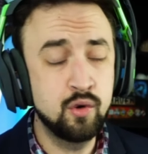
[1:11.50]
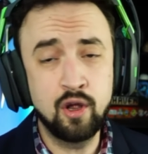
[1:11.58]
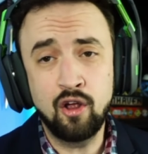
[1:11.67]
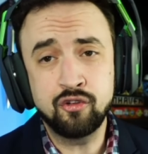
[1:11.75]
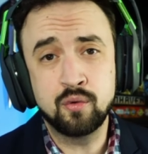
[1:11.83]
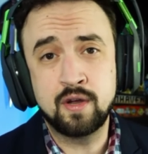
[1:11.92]
You
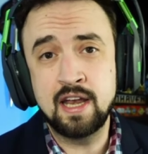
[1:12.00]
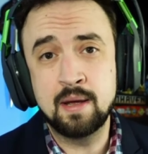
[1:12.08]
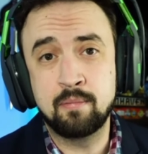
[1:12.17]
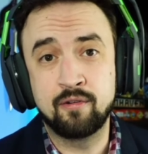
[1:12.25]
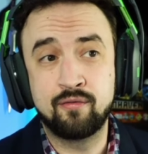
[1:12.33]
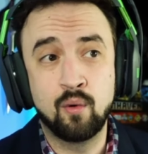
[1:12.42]
can also get
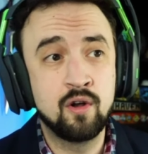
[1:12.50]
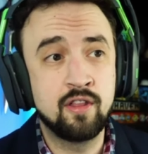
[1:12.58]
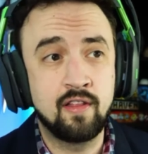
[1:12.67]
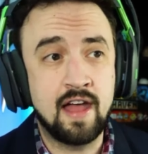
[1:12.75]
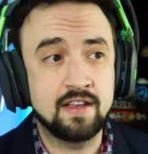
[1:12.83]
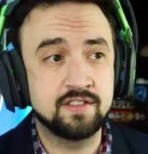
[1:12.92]
it before
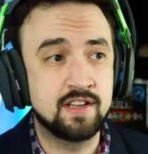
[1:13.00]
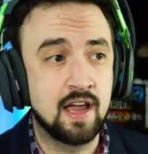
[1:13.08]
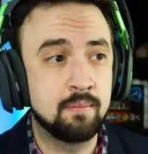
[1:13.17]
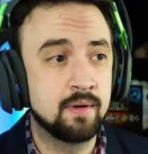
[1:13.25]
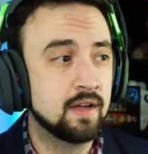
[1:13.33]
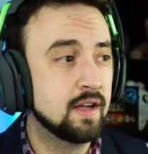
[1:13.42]
the last
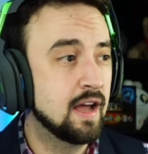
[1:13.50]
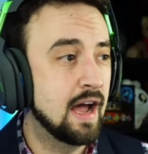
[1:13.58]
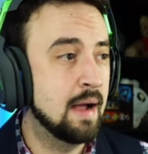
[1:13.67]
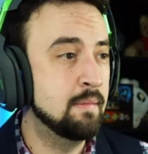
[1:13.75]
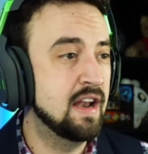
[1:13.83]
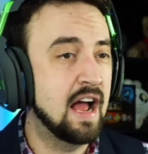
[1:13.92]
step.
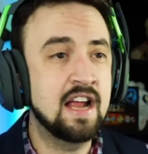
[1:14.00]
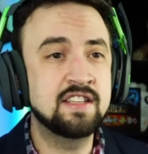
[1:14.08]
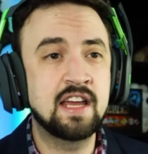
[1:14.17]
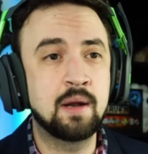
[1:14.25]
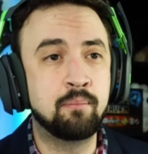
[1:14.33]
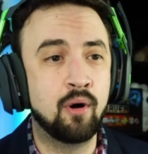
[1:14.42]
I mean, I
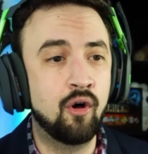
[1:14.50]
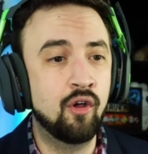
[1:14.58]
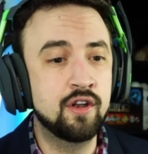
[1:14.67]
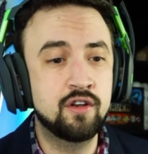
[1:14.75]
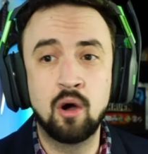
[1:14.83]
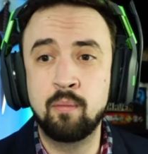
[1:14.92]
just had a
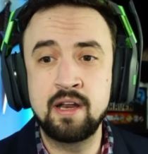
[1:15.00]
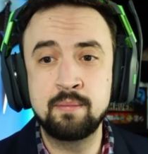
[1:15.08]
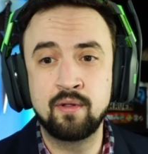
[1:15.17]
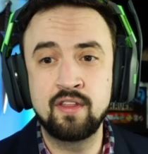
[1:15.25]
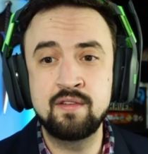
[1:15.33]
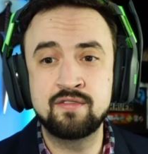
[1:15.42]
poll and
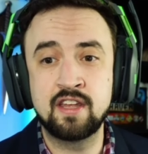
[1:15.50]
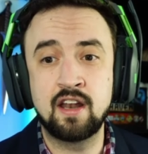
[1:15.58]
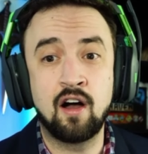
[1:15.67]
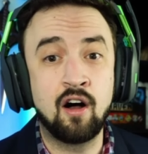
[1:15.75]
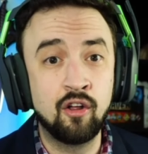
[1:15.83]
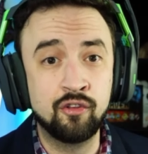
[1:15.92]
nobody believes
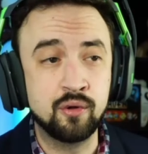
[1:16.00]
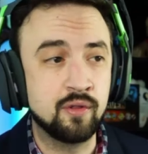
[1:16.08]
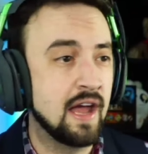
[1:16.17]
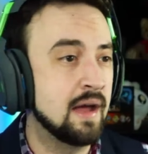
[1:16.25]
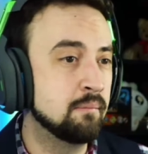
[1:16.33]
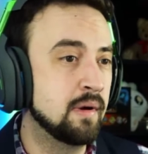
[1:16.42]
that I'll do
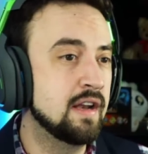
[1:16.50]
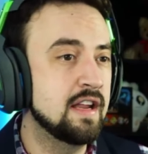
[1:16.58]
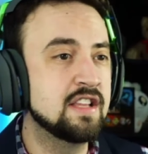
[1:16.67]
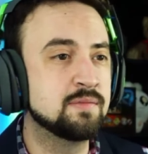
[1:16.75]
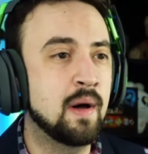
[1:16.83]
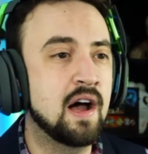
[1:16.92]
that, but
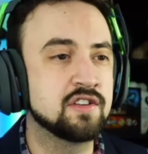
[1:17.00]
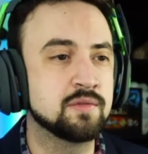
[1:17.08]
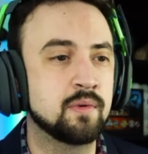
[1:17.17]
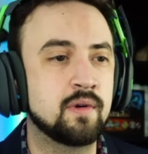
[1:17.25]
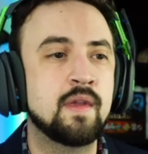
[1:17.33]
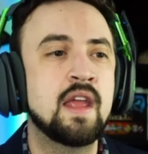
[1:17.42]
it's
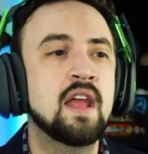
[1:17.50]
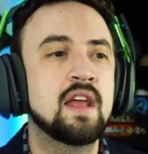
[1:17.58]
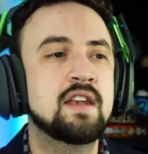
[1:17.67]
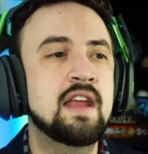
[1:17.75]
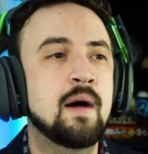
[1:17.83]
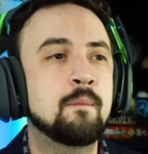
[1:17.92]
possible.
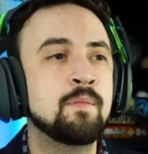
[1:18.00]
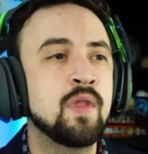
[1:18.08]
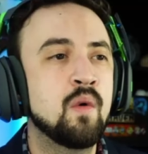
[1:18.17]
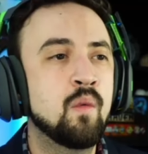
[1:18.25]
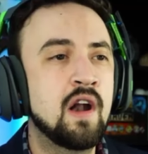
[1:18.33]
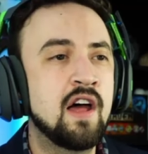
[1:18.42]
Now,
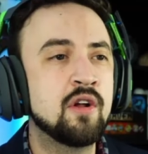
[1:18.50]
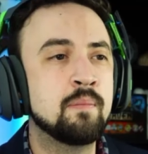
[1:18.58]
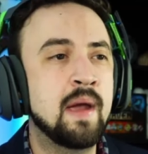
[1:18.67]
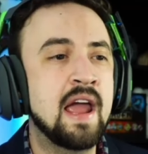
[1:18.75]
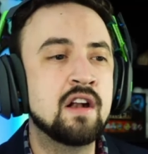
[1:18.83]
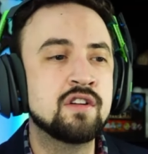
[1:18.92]
what other
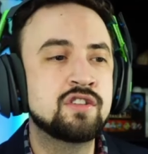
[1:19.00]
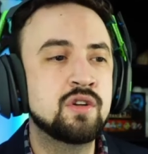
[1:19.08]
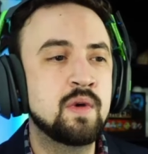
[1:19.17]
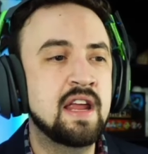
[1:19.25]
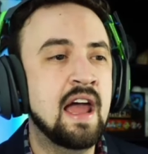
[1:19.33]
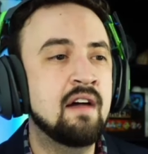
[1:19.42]
banners
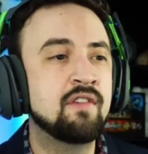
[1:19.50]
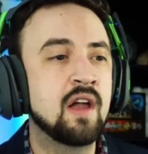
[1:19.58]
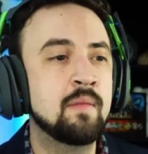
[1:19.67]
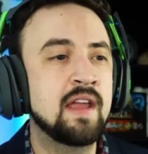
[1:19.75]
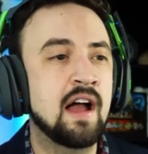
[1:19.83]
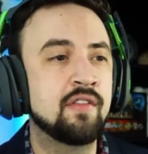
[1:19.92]
do we have
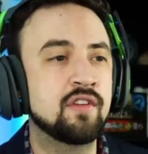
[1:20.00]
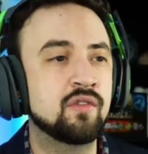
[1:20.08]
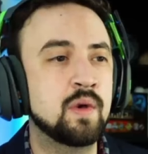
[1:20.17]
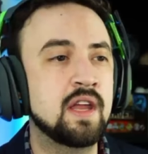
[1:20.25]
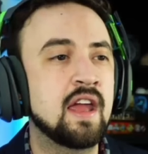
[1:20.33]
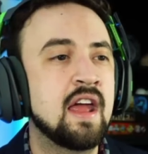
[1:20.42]
coming out
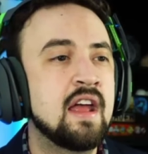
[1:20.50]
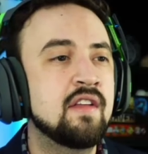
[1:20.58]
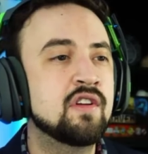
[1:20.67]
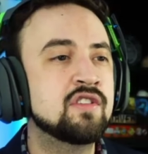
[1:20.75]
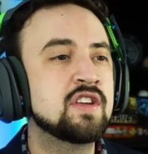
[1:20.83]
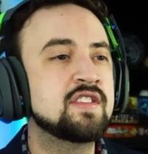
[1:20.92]
this week?
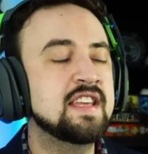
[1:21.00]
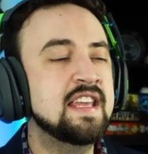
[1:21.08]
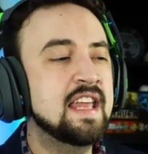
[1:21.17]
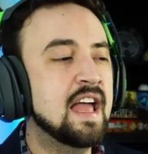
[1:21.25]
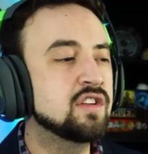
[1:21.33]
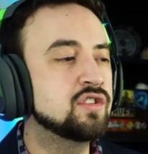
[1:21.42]
There's this
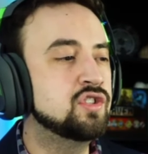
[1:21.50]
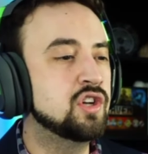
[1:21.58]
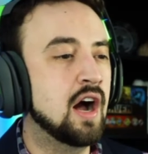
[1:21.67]
E X